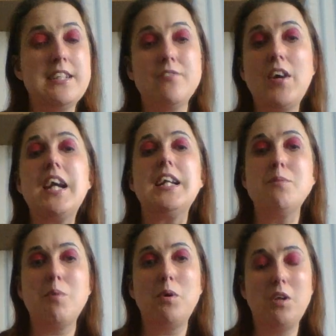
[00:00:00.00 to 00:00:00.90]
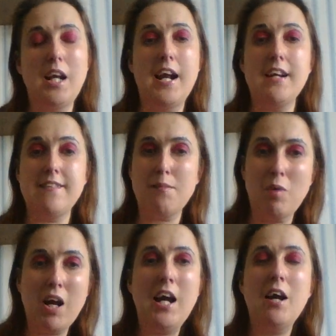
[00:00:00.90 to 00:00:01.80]
available as
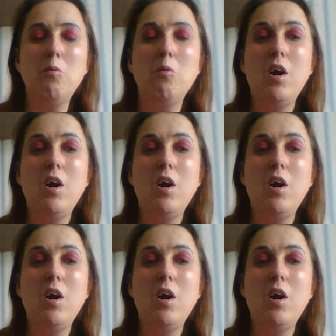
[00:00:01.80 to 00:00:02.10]
well.